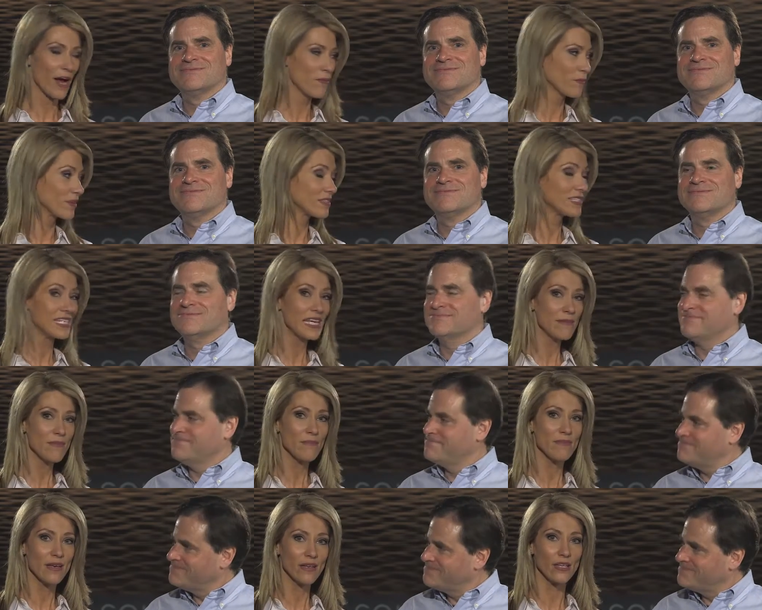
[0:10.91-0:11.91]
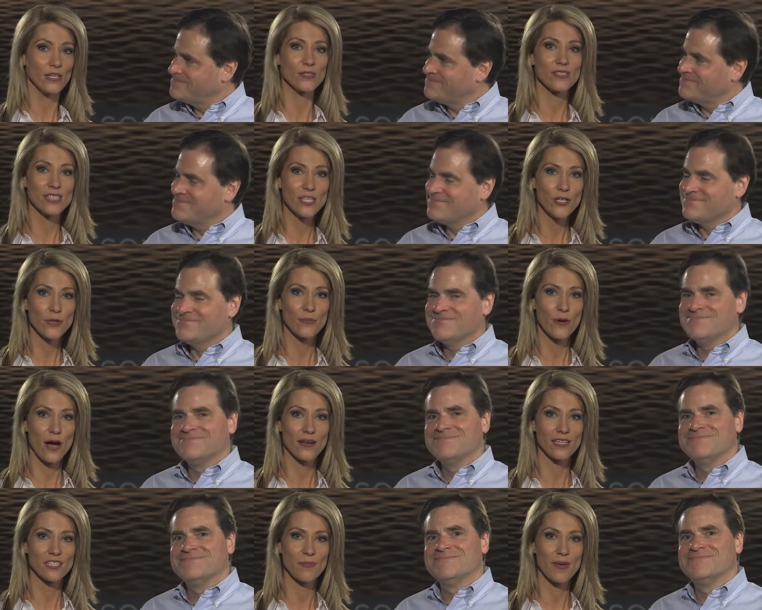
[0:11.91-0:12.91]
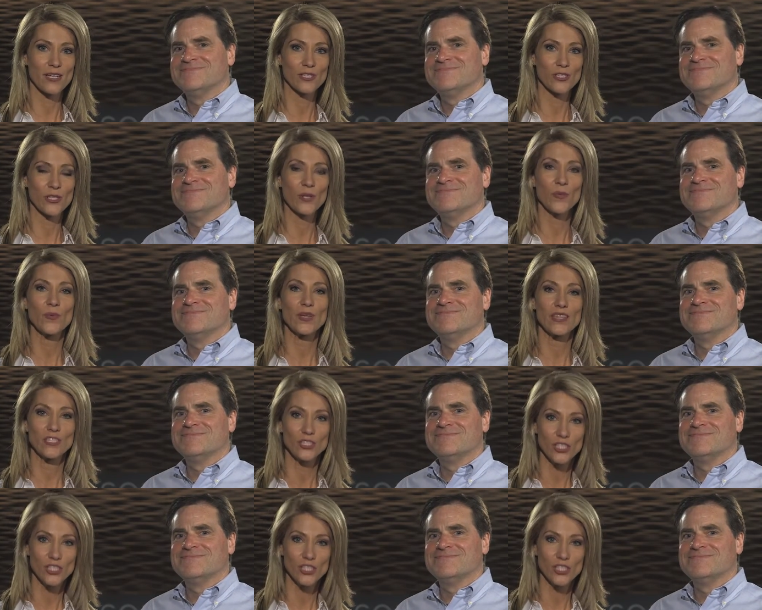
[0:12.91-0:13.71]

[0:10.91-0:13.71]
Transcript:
Speaker 1: I'm with Tim Miller, Senior Product Manager with